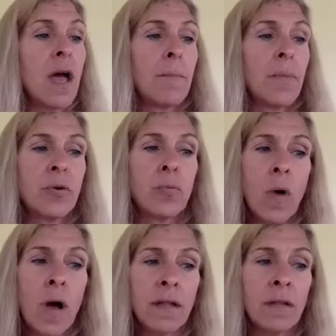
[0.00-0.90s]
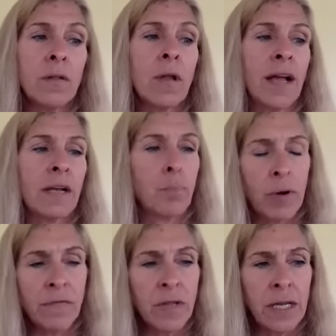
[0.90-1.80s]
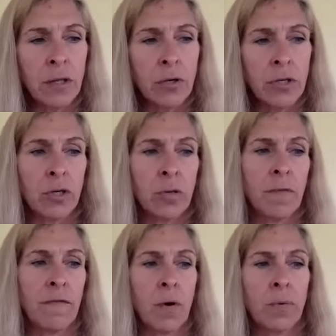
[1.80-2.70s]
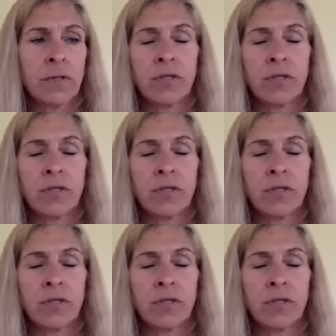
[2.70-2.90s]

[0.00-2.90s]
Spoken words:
Yep. But the one I briefly alluded to before was